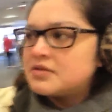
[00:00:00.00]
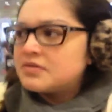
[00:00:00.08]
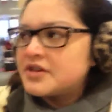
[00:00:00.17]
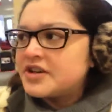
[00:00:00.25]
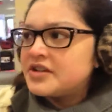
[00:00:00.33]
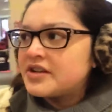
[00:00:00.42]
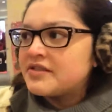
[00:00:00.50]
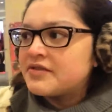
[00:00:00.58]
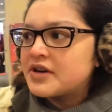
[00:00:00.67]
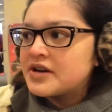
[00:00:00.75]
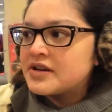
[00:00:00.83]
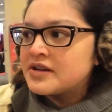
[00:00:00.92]
what are you looking
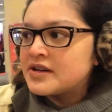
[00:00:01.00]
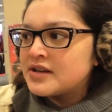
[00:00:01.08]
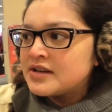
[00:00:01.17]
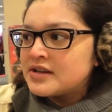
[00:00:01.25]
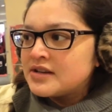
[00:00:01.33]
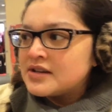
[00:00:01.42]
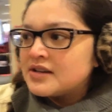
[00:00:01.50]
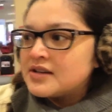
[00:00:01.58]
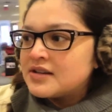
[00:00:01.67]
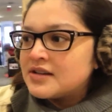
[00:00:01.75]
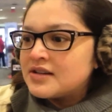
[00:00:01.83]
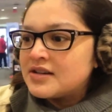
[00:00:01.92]
for? Well, nothing.
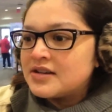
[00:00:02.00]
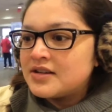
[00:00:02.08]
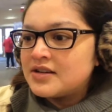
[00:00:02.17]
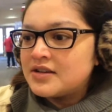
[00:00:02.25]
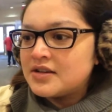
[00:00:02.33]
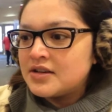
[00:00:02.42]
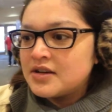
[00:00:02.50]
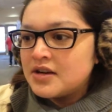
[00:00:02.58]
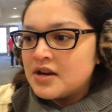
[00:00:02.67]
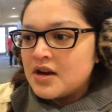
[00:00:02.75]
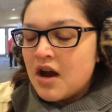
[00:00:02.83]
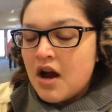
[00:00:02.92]
You're the one that stopped walking.